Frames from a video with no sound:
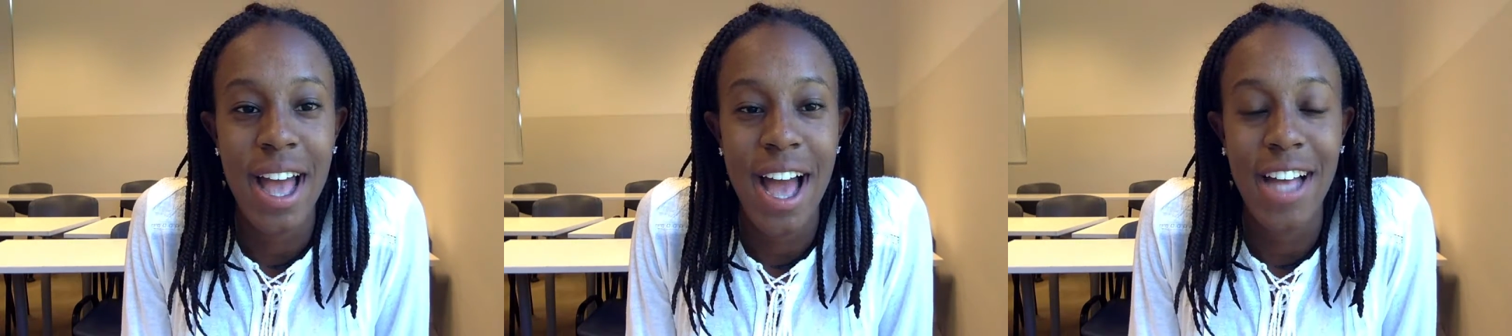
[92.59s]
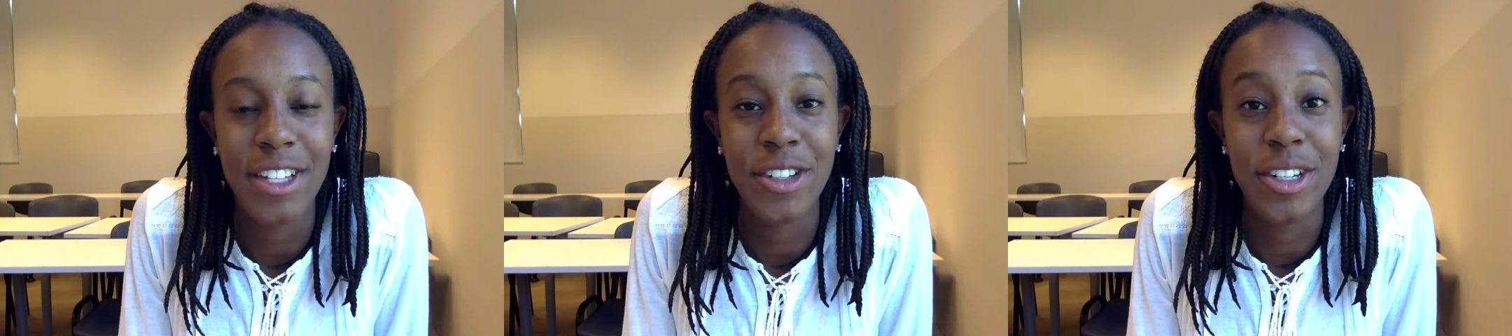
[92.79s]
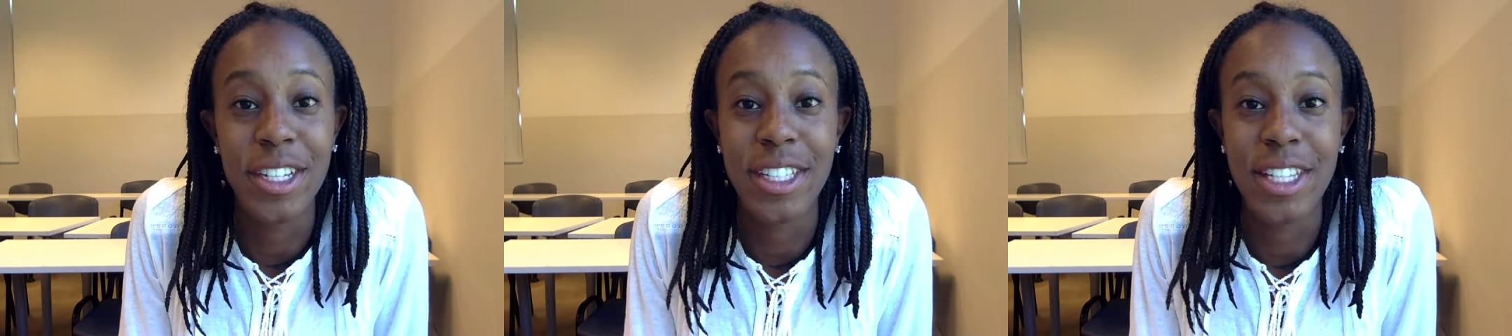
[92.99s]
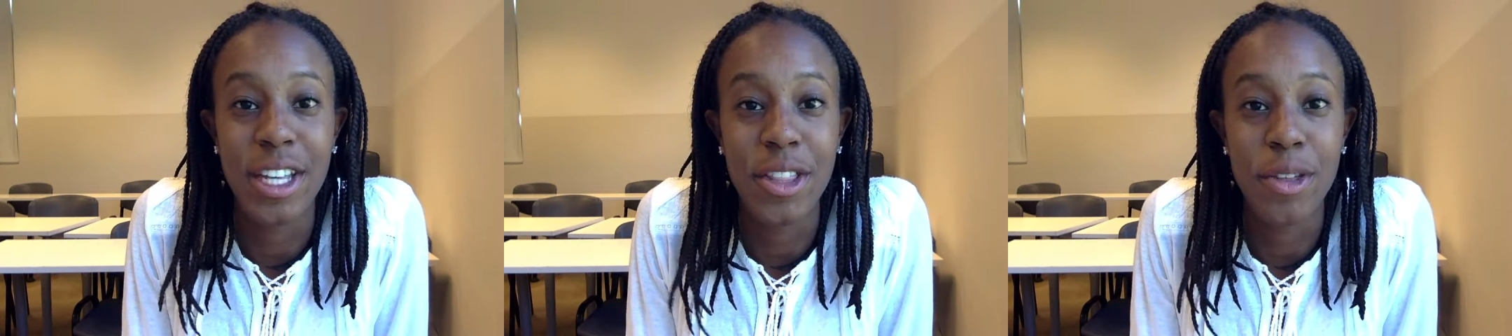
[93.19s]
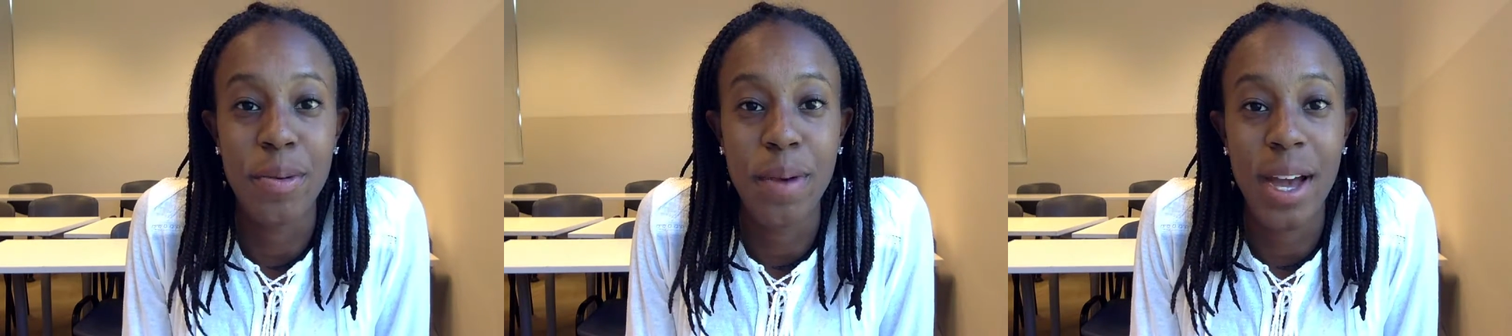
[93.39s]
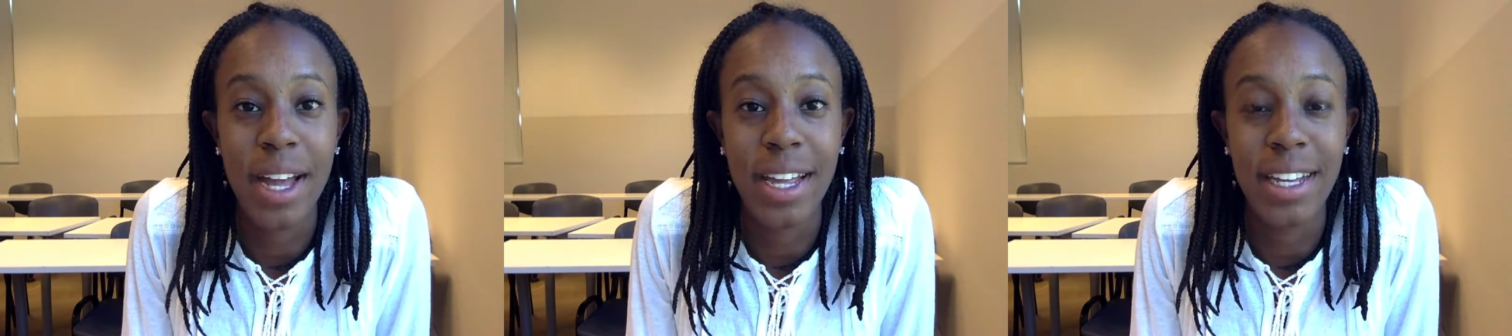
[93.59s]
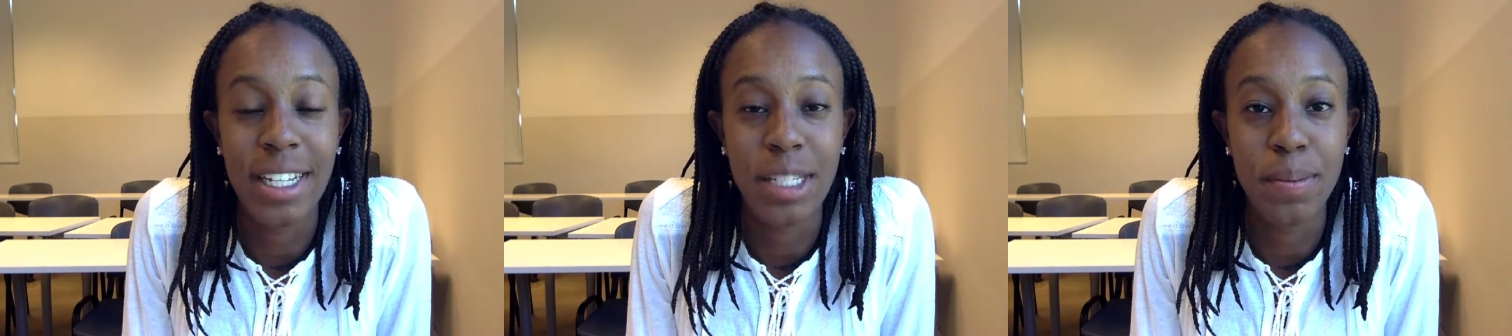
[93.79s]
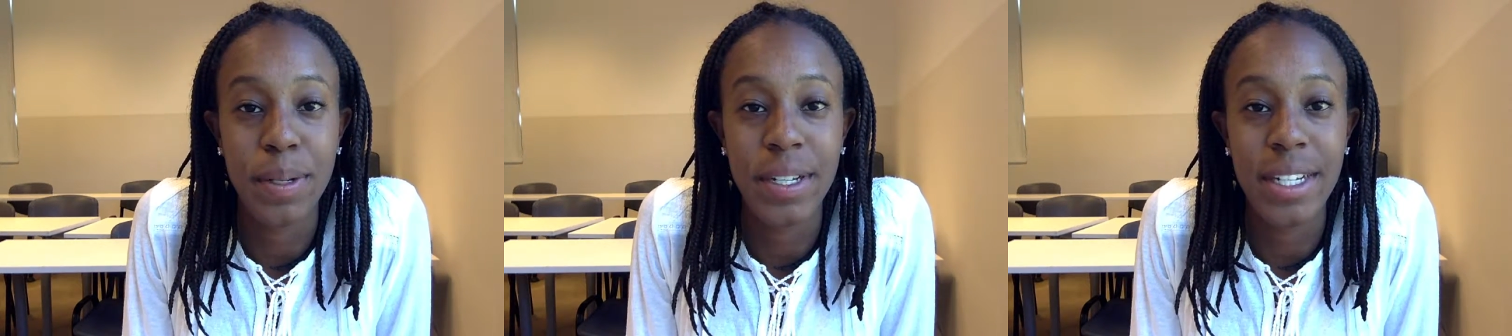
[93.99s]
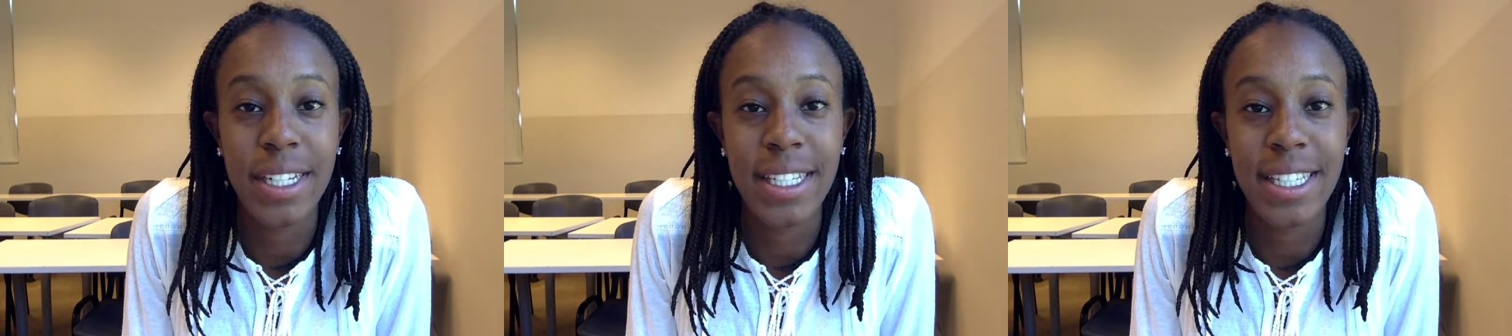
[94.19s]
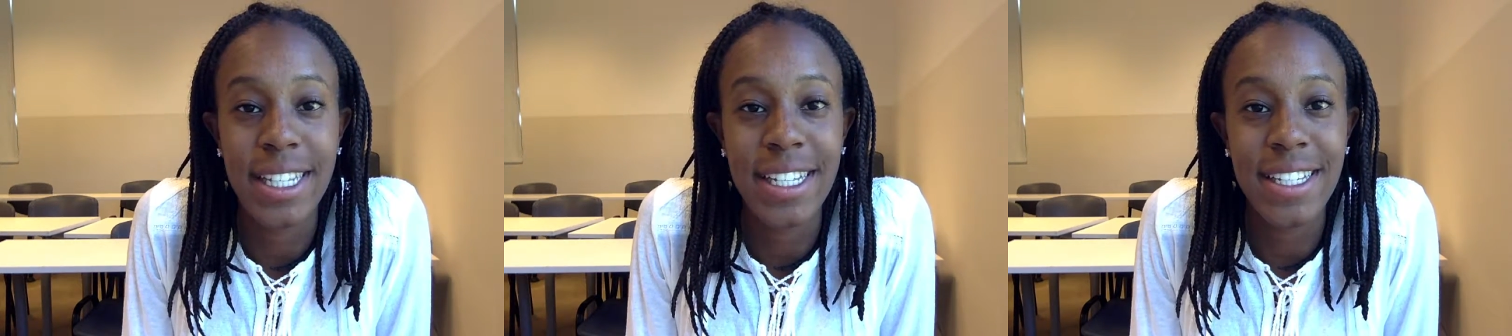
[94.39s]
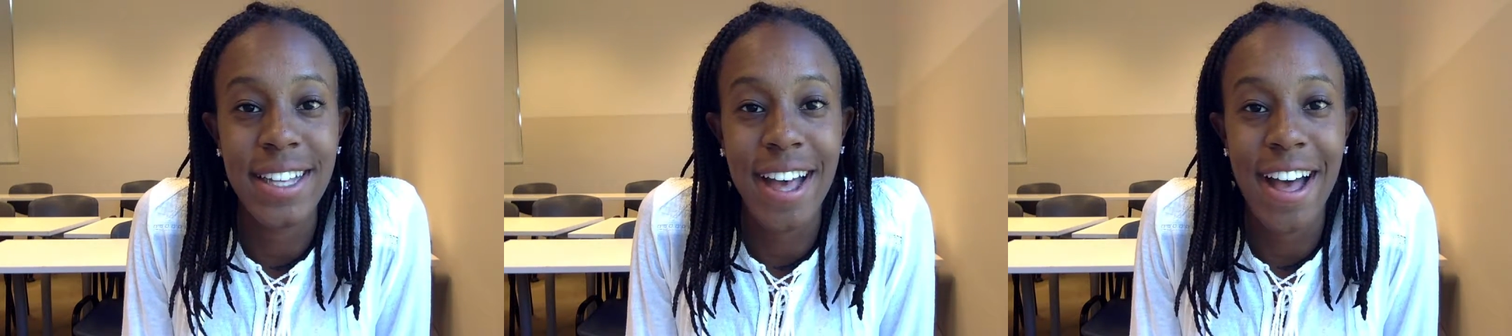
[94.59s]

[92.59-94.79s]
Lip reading: As you can see through my experiences,